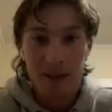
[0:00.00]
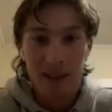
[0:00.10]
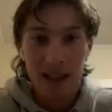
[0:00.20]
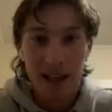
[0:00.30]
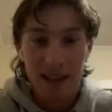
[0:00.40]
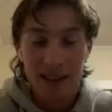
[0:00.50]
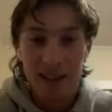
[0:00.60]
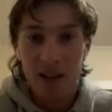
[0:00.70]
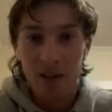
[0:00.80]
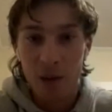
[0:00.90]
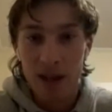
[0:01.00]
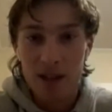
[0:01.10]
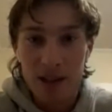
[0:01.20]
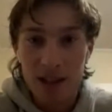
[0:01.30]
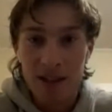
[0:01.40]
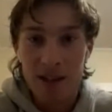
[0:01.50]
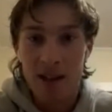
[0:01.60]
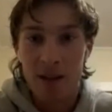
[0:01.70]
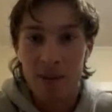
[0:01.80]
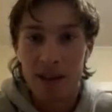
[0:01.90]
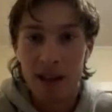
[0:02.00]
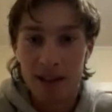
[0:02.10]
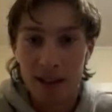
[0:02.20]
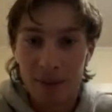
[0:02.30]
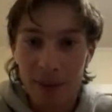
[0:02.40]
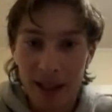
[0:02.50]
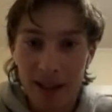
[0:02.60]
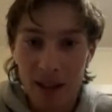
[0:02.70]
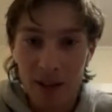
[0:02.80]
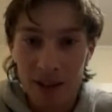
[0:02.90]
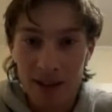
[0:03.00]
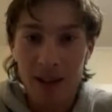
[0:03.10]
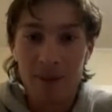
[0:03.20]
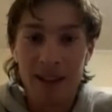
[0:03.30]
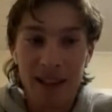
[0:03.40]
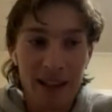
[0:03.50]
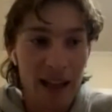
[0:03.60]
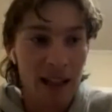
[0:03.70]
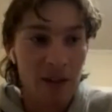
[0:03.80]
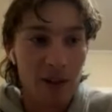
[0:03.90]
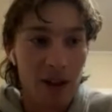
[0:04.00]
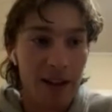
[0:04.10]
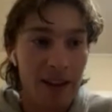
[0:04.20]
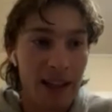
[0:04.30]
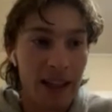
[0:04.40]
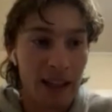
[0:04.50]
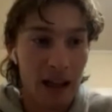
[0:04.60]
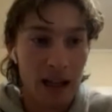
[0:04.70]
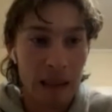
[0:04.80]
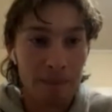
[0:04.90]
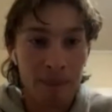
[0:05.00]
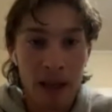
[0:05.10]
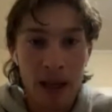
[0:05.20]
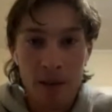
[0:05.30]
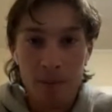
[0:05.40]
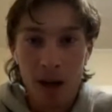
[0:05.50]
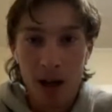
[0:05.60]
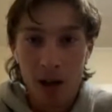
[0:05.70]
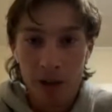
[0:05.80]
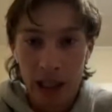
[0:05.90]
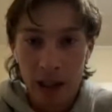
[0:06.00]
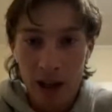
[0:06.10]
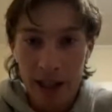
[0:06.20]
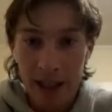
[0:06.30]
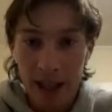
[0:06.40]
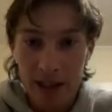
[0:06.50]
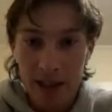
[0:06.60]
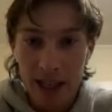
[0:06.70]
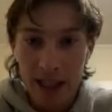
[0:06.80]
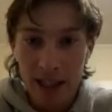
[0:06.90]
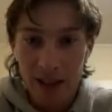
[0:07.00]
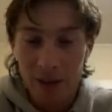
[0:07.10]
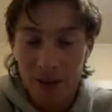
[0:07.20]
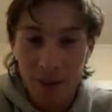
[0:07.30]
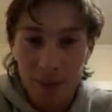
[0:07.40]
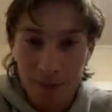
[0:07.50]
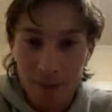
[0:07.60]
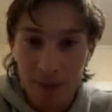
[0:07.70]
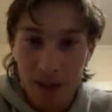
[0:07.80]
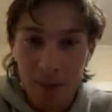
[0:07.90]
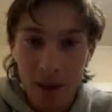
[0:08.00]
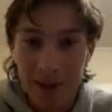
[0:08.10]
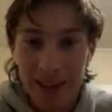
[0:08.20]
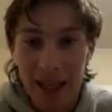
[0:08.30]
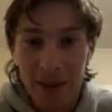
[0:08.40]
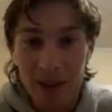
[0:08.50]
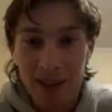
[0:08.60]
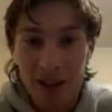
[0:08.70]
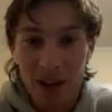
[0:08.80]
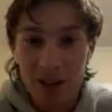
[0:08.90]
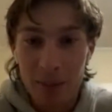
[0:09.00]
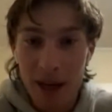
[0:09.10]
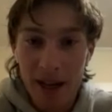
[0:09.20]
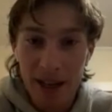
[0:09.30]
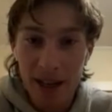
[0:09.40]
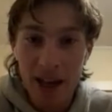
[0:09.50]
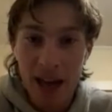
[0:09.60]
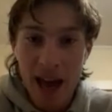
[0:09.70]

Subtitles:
Yeah, it's a tough question. It's hard to compare yourself to someone at that level, I think. But I really like how Jake Lever from the Melbourne Demons goes about it.